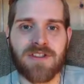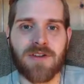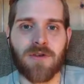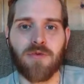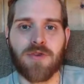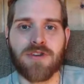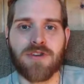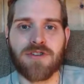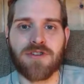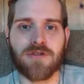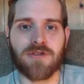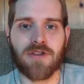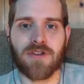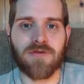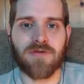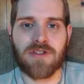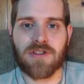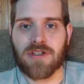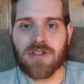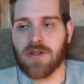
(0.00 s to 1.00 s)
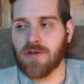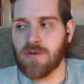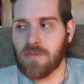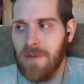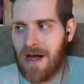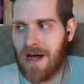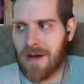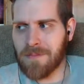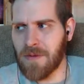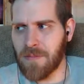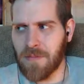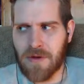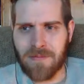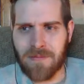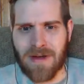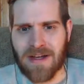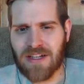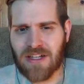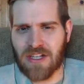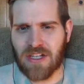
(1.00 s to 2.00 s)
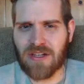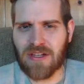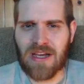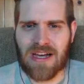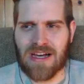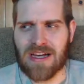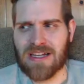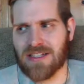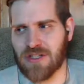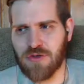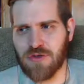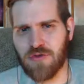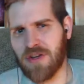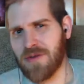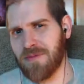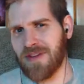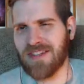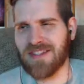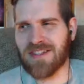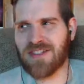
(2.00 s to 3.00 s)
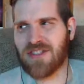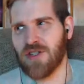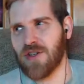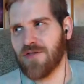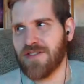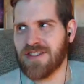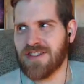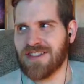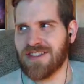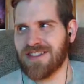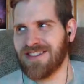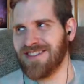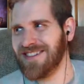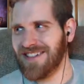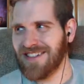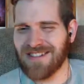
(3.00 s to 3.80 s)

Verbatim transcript: original TV shows popped up on my uh, streaming service uh,